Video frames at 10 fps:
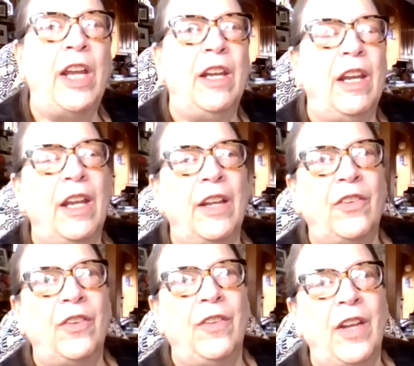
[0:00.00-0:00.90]
And
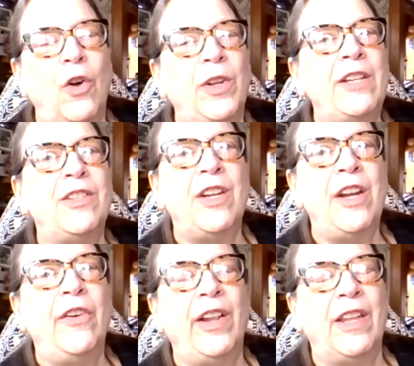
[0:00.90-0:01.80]
it's the old
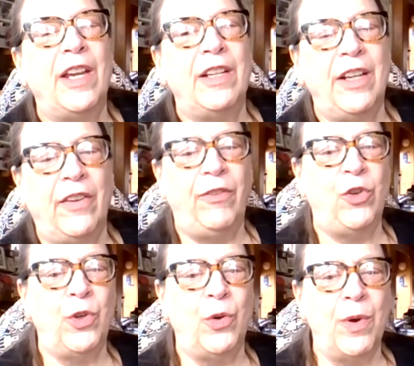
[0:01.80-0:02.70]
engineering thing. If
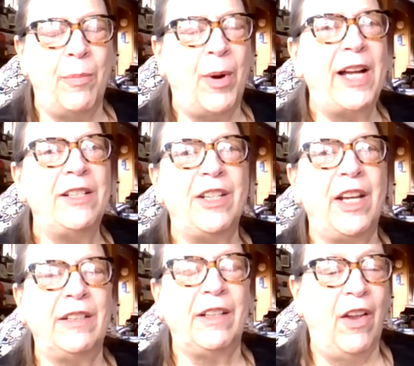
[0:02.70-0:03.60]
you're doing a
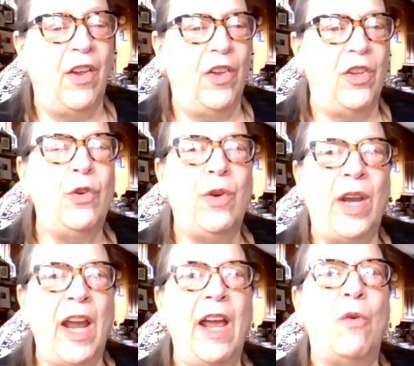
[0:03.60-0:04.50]
project, you
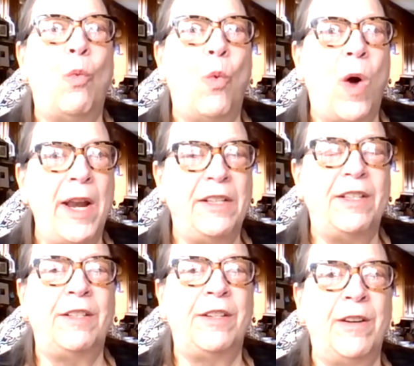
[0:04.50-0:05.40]
can't want it
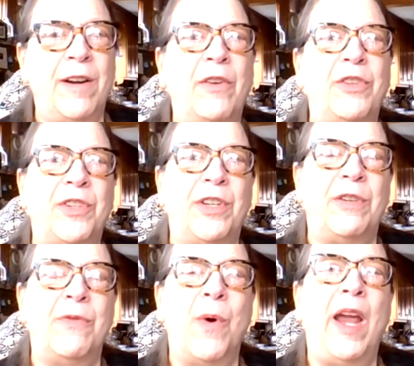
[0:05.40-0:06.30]
to turn out a
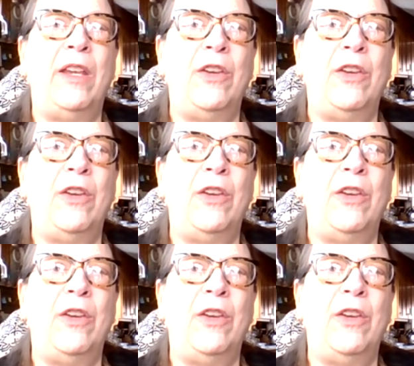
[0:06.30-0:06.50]
certain way.